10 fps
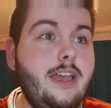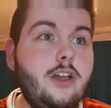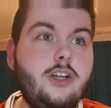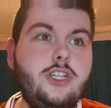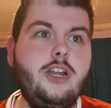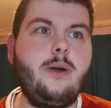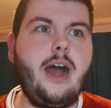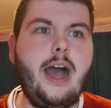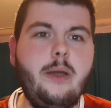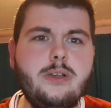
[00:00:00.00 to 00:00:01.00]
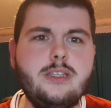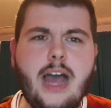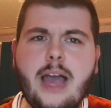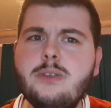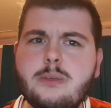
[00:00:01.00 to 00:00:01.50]
Because, you know, I was
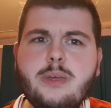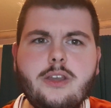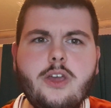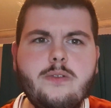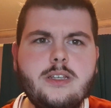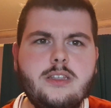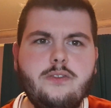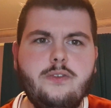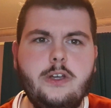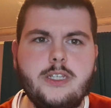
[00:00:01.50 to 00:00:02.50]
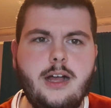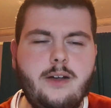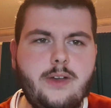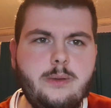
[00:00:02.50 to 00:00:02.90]
a bit nervous in the first half.